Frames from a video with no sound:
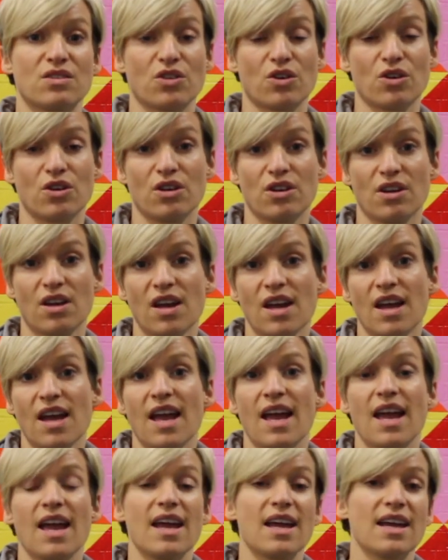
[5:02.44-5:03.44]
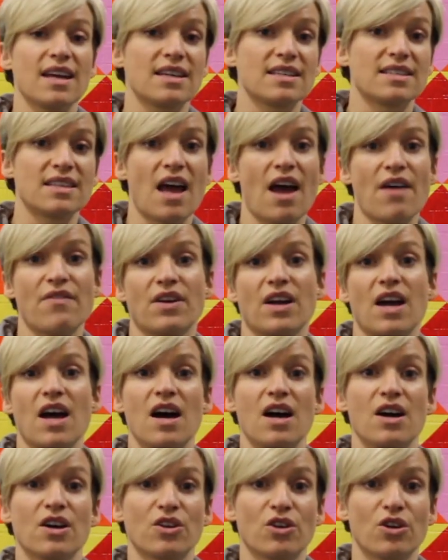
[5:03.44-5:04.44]
so eggs,
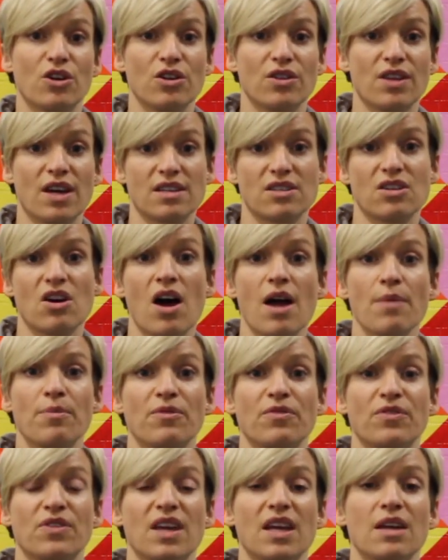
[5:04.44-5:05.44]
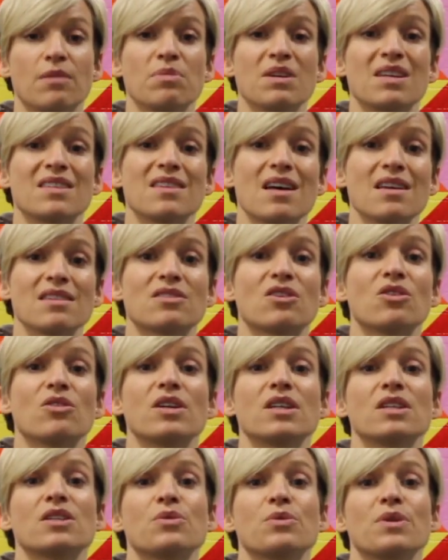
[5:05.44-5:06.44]
avocado, that type of thing, because that's
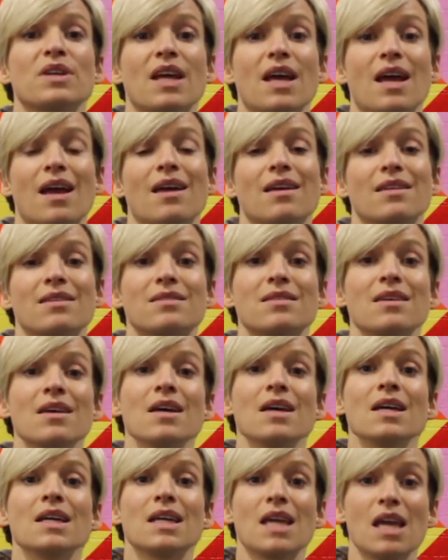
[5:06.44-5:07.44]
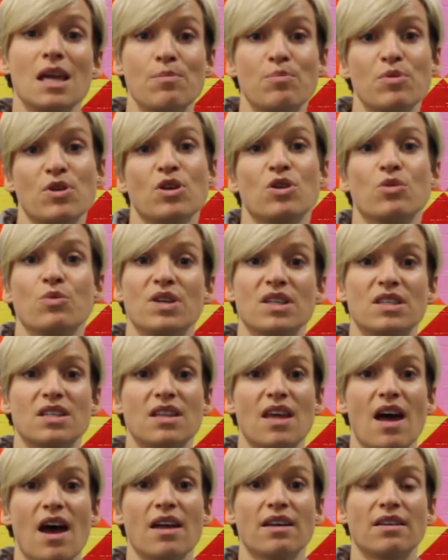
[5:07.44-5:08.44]
going to enhance keeping you into
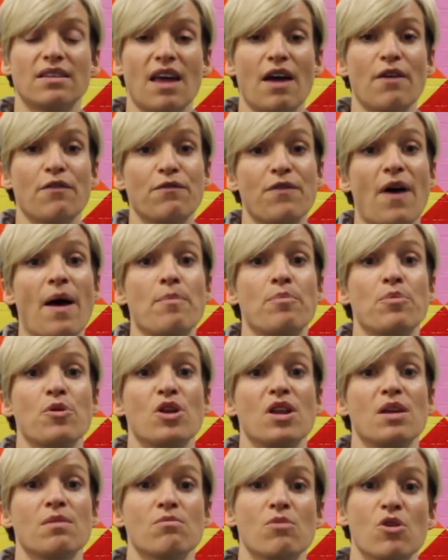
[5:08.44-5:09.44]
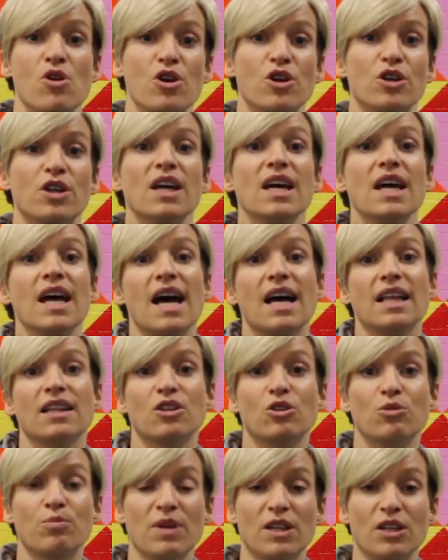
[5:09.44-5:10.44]
that fat burning mode a
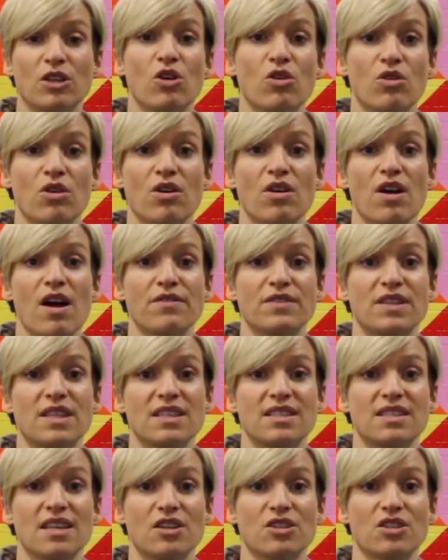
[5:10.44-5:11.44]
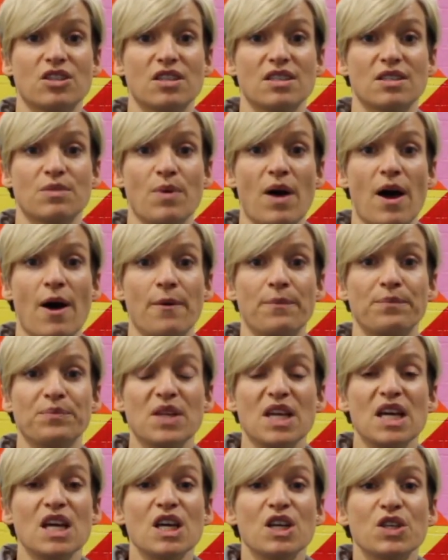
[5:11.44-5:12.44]
little bit longer after the session as well.
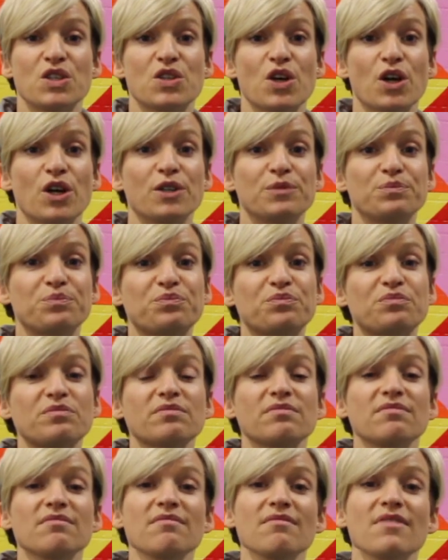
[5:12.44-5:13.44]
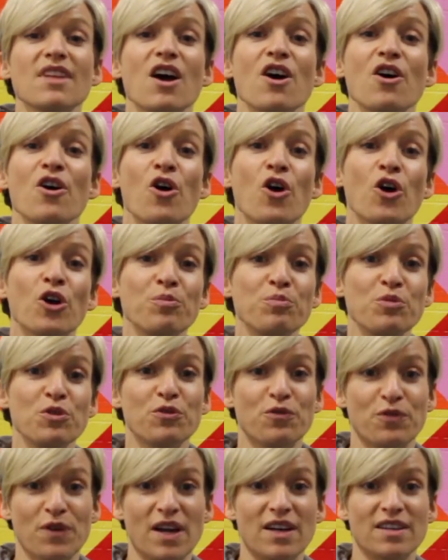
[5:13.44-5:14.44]
So I hope you
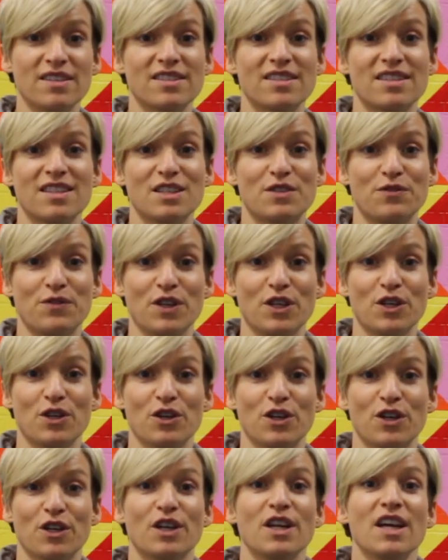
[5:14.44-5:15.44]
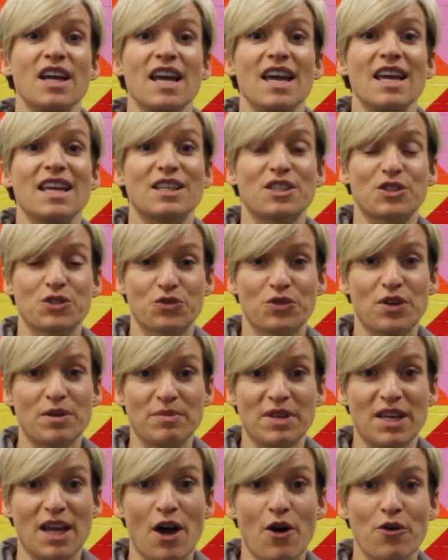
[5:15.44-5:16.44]
found this video
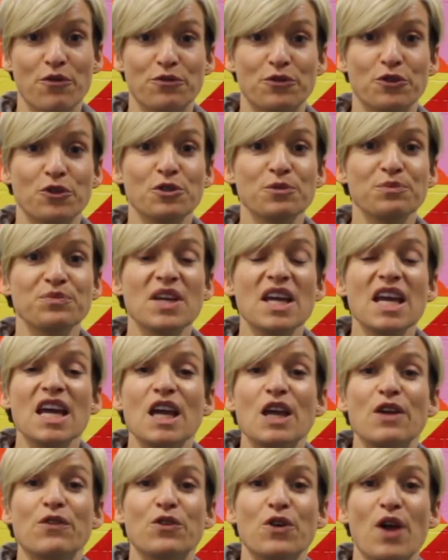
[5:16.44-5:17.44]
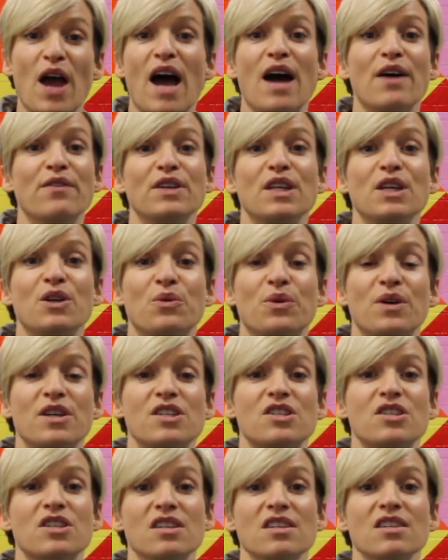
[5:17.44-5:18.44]
extremely helpful. If you have any
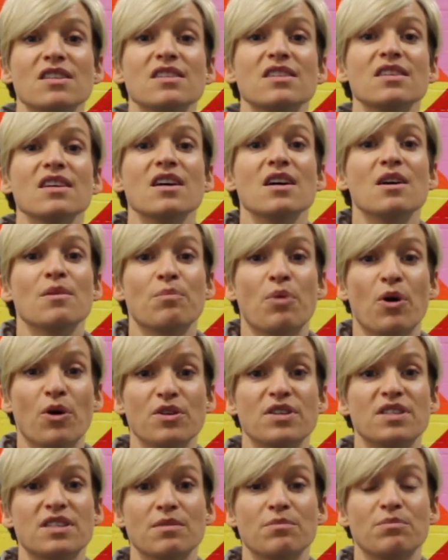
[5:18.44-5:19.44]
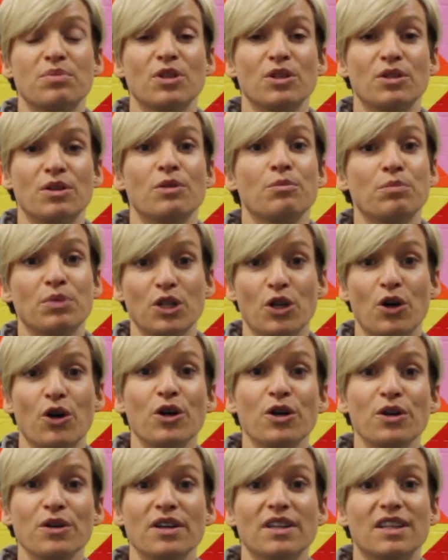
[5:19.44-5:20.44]
questions, post them below.
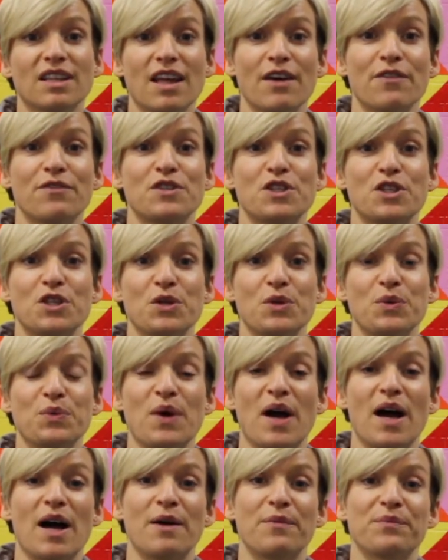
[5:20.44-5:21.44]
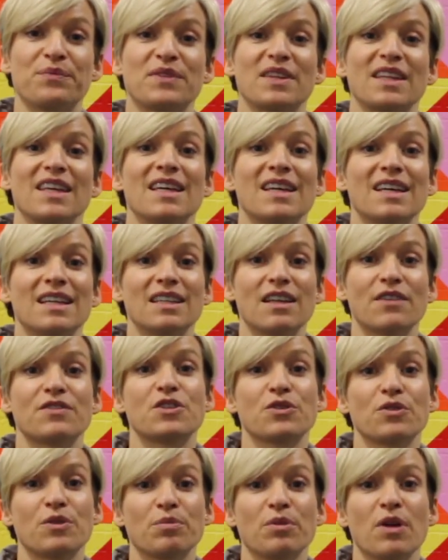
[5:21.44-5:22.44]
I'd love to
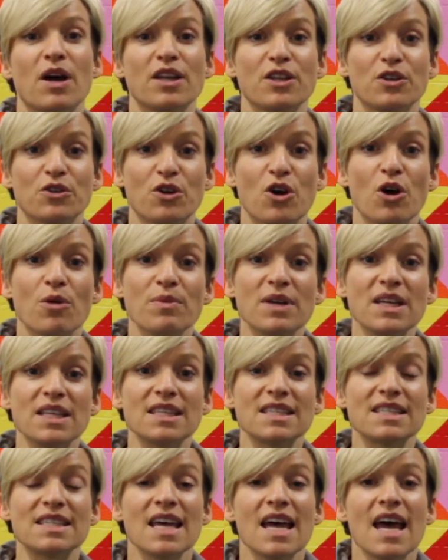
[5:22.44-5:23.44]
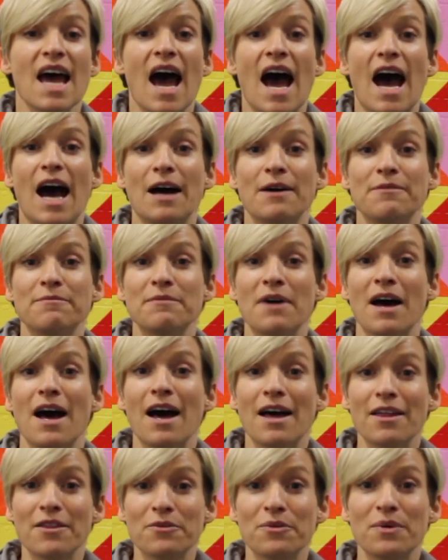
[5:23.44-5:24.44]
reply to your comments.
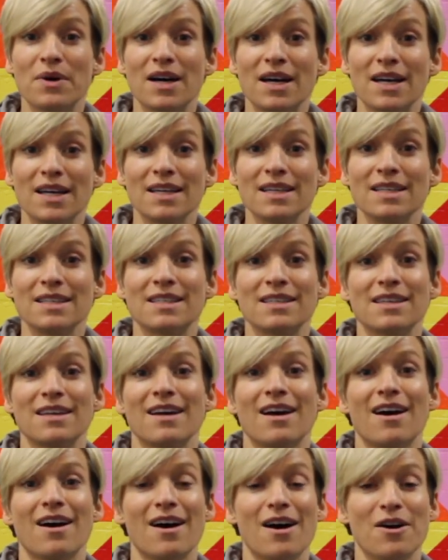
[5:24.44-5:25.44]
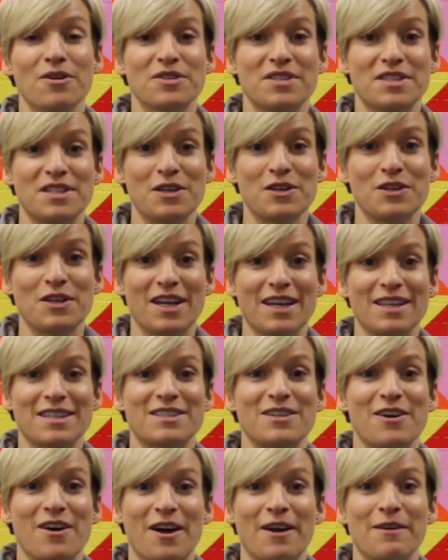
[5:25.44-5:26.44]
Otherwise, I'll see you
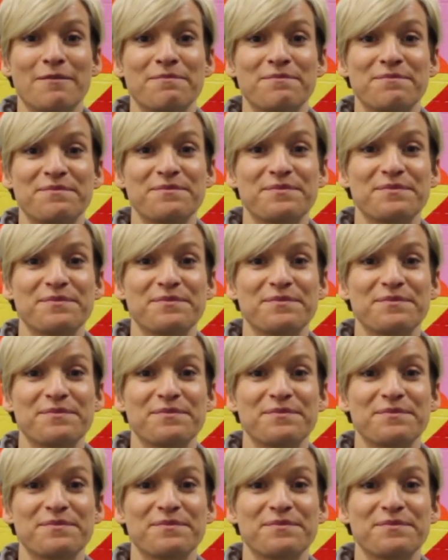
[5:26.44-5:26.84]
next time.